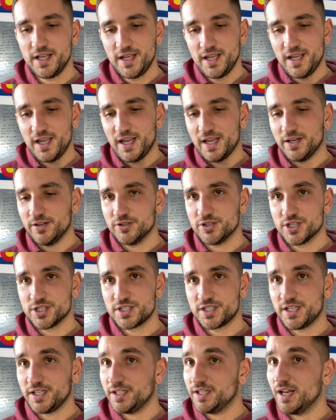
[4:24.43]
and you're just
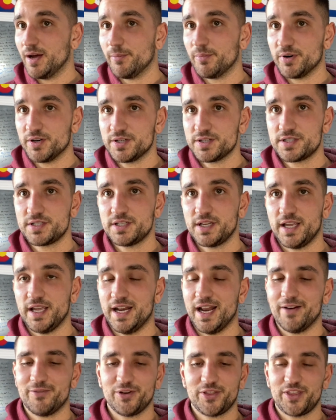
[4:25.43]
seeing numbers and
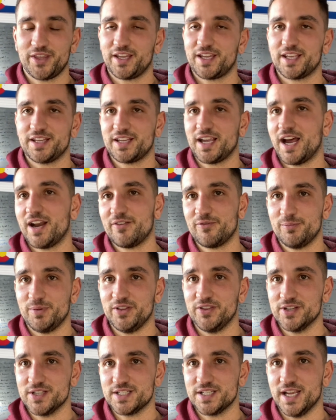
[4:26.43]
everything can kind of be
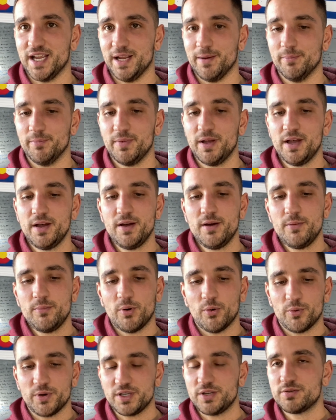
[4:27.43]
the same.
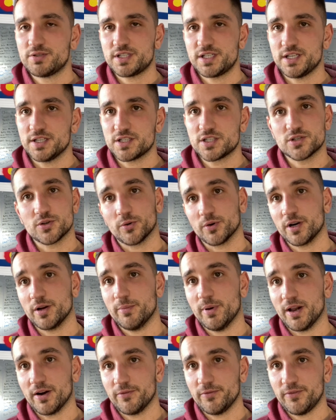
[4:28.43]
But when you see a story
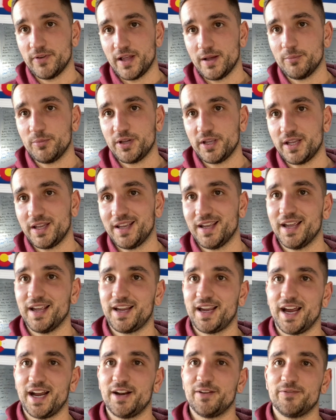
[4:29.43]
about a family, it
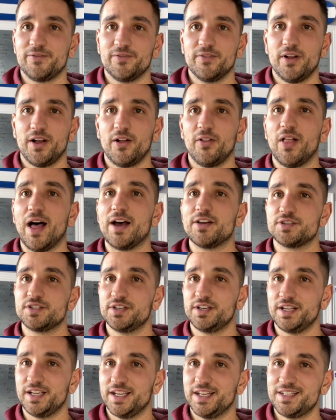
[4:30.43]
kind of allows
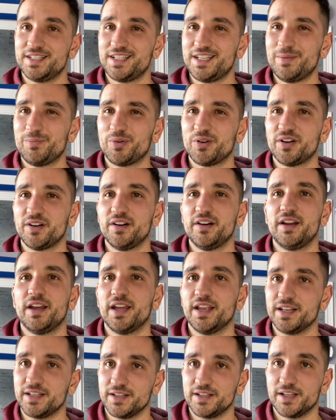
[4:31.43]
you to get deeper
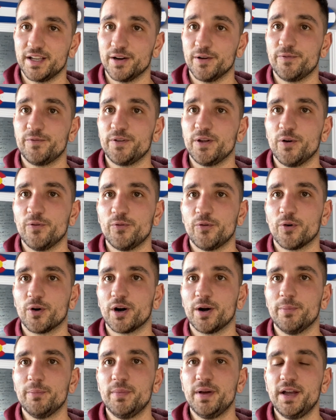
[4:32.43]
and get a feel
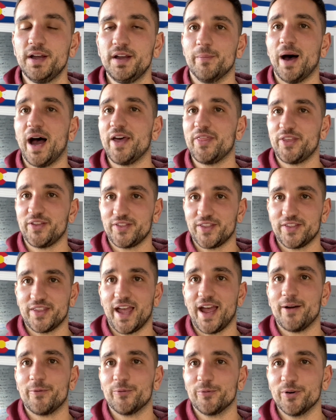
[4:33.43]
for them. I think
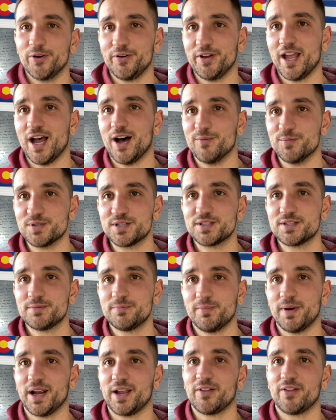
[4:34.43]
that really helps
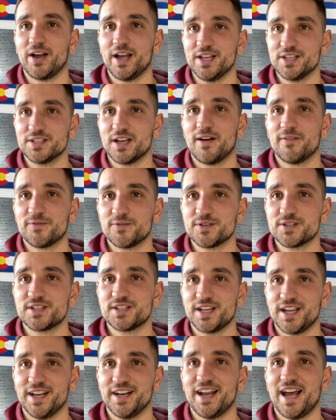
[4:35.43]
my clients' offers
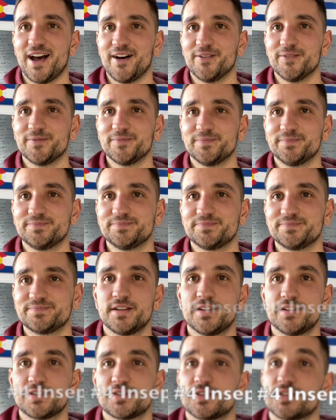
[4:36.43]
stand out.
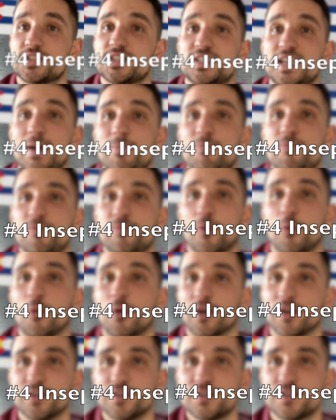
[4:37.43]
So step 4,